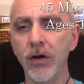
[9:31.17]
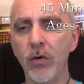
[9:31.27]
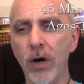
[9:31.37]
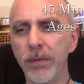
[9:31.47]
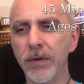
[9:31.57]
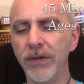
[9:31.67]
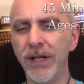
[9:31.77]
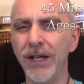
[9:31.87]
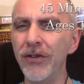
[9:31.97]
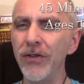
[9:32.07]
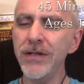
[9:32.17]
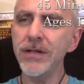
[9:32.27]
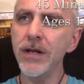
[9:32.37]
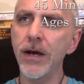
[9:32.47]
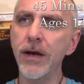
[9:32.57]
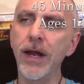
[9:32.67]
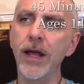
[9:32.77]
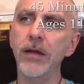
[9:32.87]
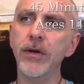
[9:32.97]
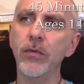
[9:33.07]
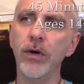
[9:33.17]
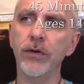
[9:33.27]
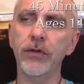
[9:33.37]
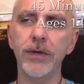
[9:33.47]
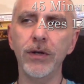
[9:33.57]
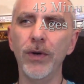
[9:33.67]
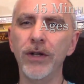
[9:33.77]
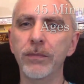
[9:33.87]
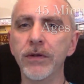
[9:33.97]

cooperatively, and there is an element where somebody wins.